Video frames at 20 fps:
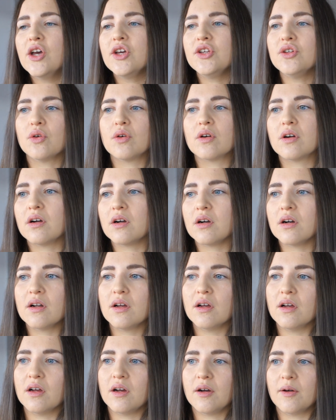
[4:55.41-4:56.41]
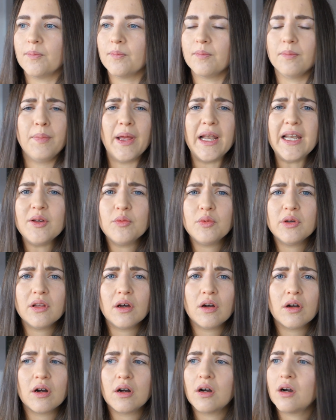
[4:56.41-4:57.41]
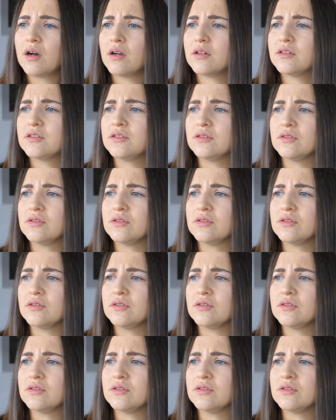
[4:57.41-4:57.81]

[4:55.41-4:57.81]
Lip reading: your belly will hurt,